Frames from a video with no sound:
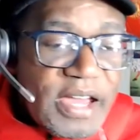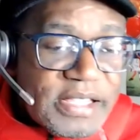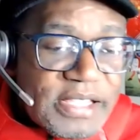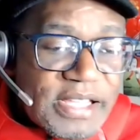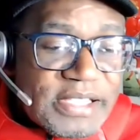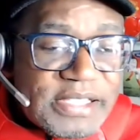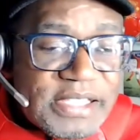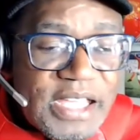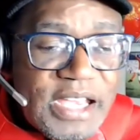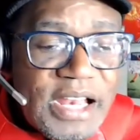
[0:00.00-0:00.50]

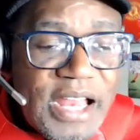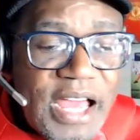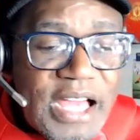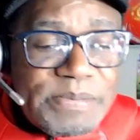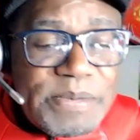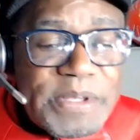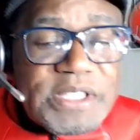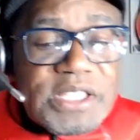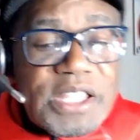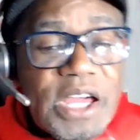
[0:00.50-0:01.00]
The deal has
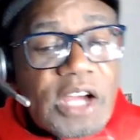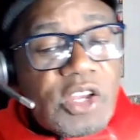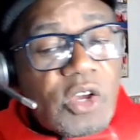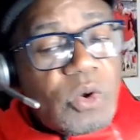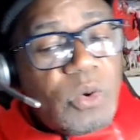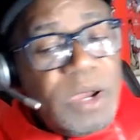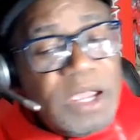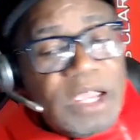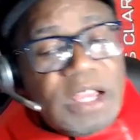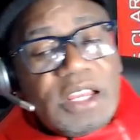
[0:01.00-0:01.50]
been done
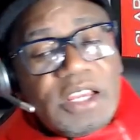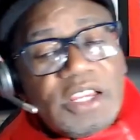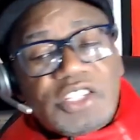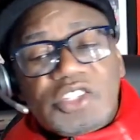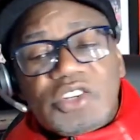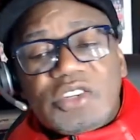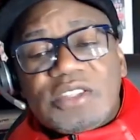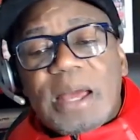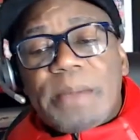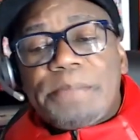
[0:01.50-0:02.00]
quickly
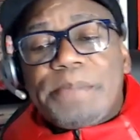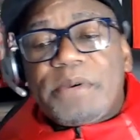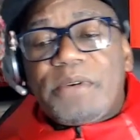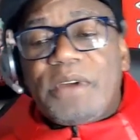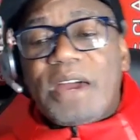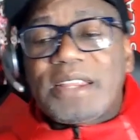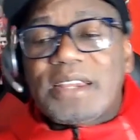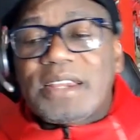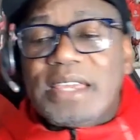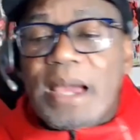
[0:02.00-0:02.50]
so that
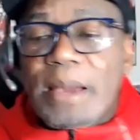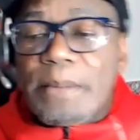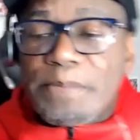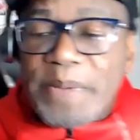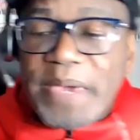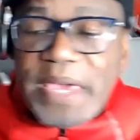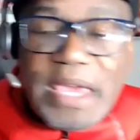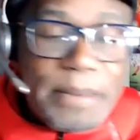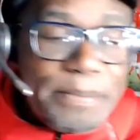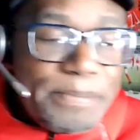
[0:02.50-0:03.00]
Berrada can
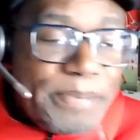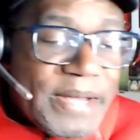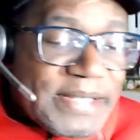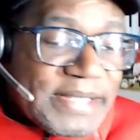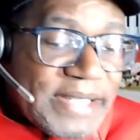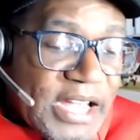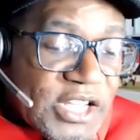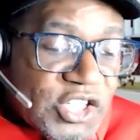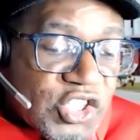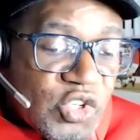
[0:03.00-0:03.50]
be in place
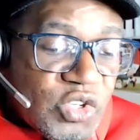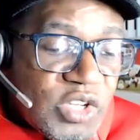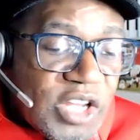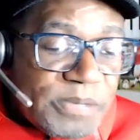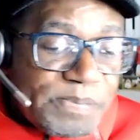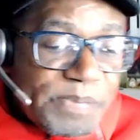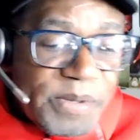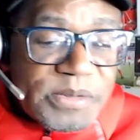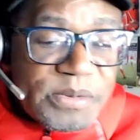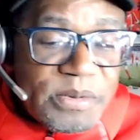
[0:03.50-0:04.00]
as soon
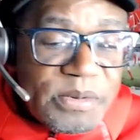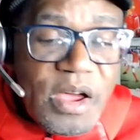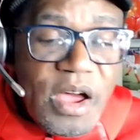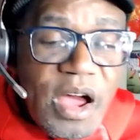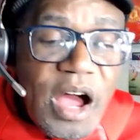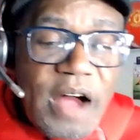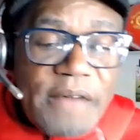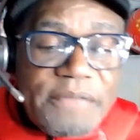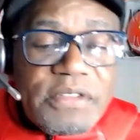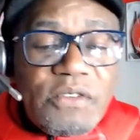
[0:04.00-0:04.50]
as possible
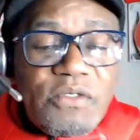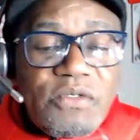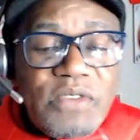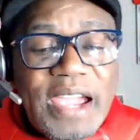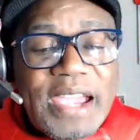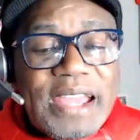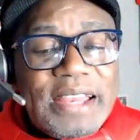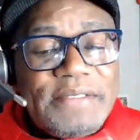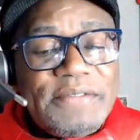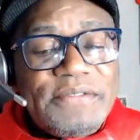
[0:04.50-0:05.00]
after
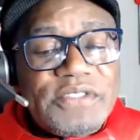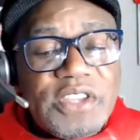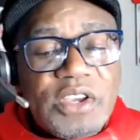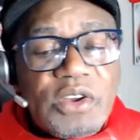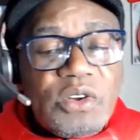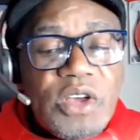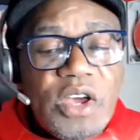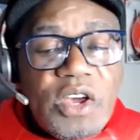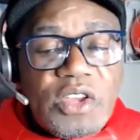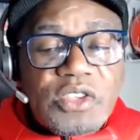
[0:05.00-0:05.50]
Ratcliffe's
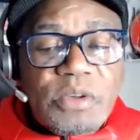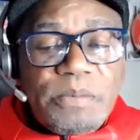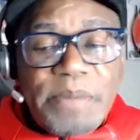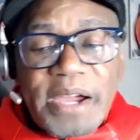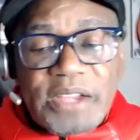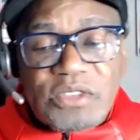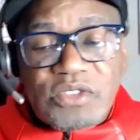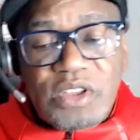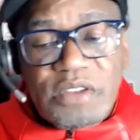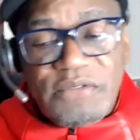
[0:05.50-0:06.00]
deal to
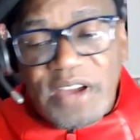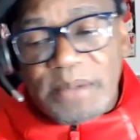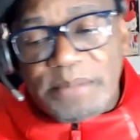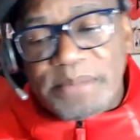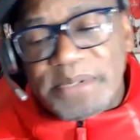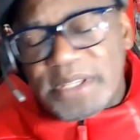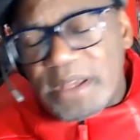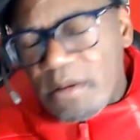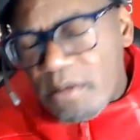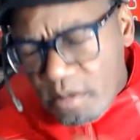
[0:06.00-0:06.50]
buy
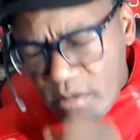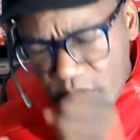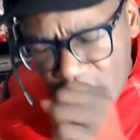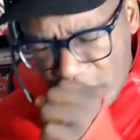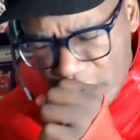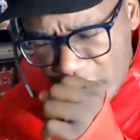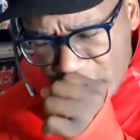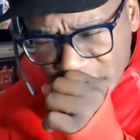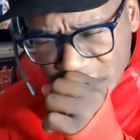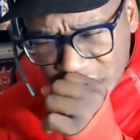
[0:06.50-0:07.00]
25%.
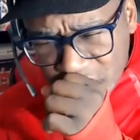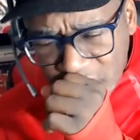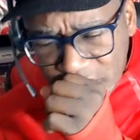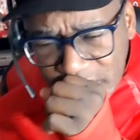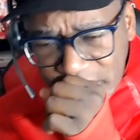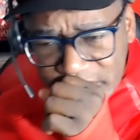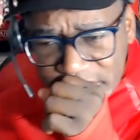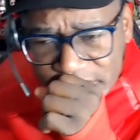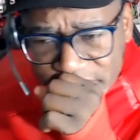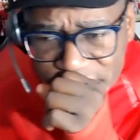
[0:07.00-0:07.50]
Excuse
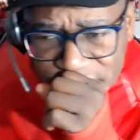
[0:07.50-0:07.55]
me.